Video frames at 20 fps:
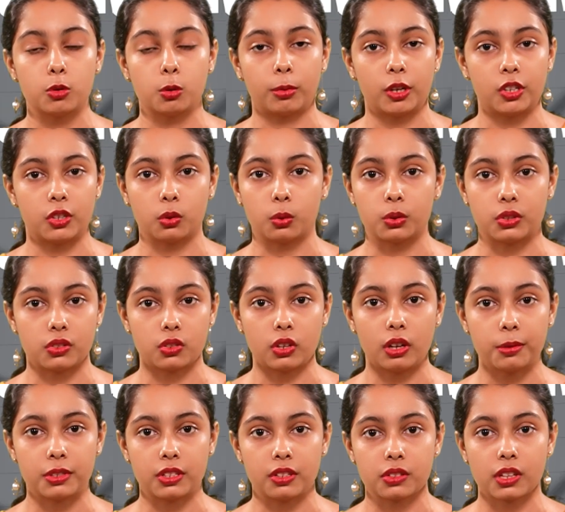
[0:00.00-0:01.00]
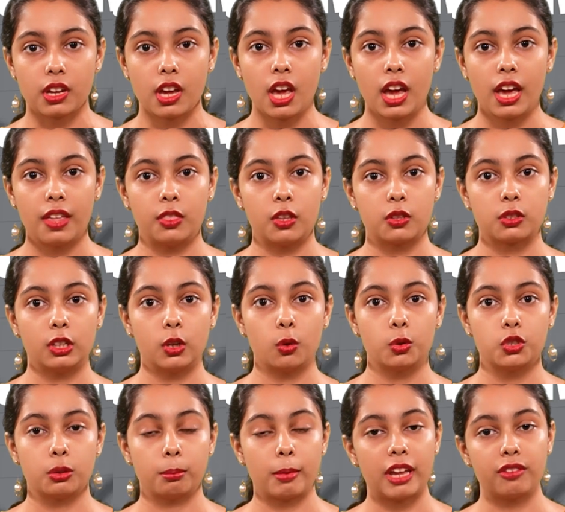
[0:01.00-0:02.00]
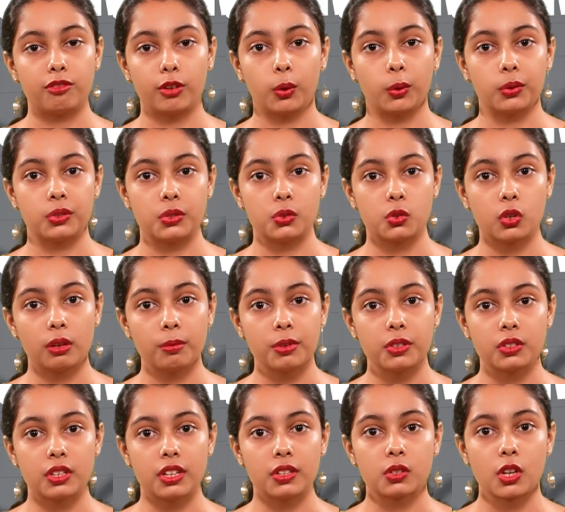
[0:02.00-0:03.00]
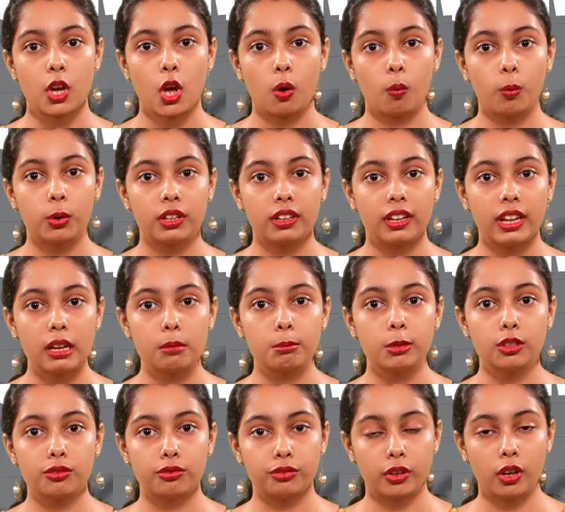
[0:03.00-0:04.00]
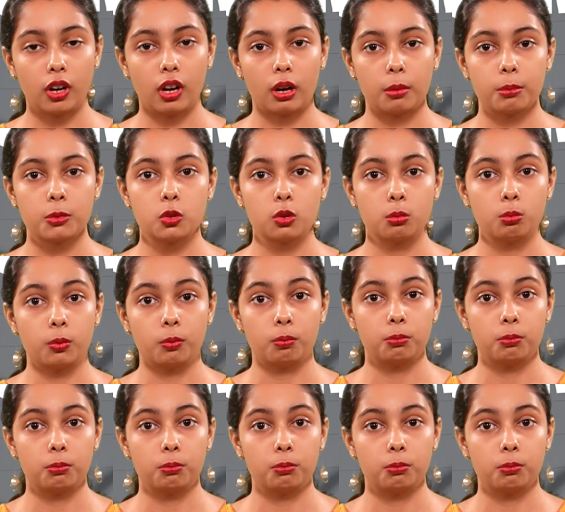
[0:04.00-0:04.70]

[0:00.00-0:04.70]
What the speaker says: to purchase goods and services. This low demand for goods and services would enable firms to